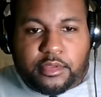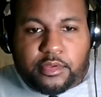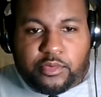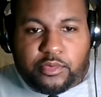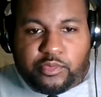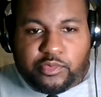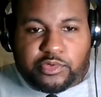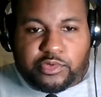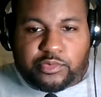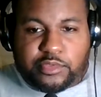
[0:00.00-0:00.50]

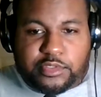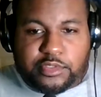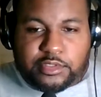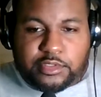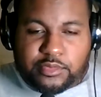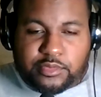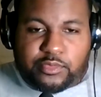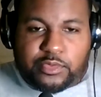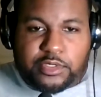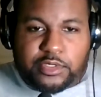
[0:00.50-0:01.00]
which
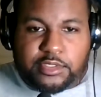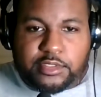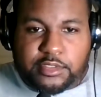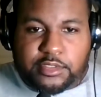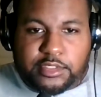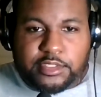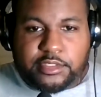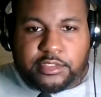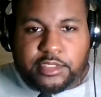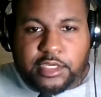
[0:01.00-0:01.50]
was one of the
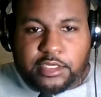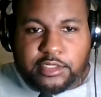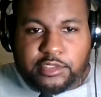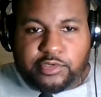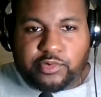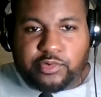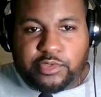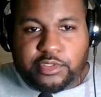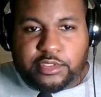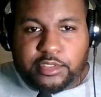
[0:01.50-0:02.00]
leagues that
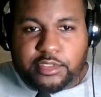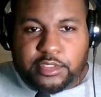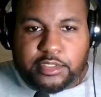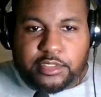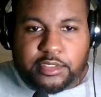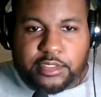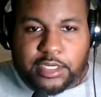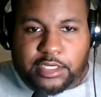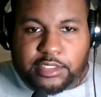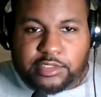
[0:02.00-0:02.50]
joined
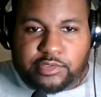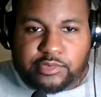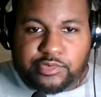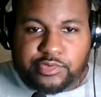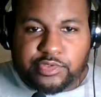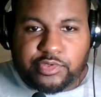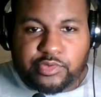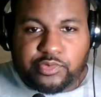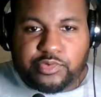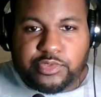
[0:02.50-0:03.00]
the National
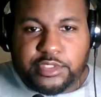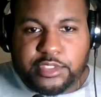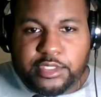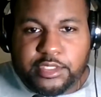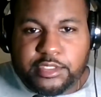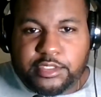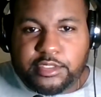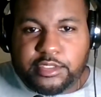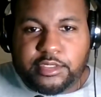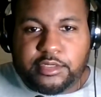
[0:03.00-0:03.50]

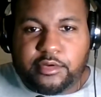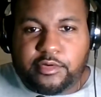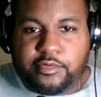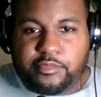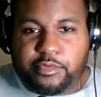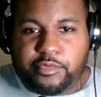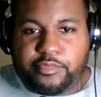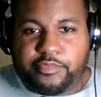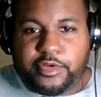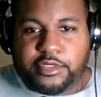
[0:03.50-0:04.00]
Association of
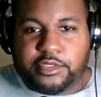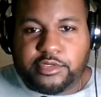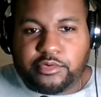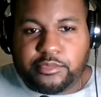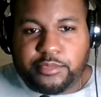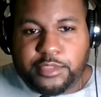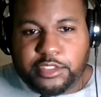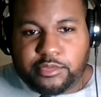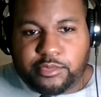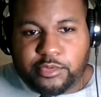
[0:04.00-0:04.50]
Professional
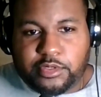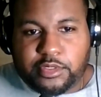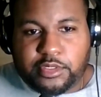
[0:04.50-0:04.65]
Baseball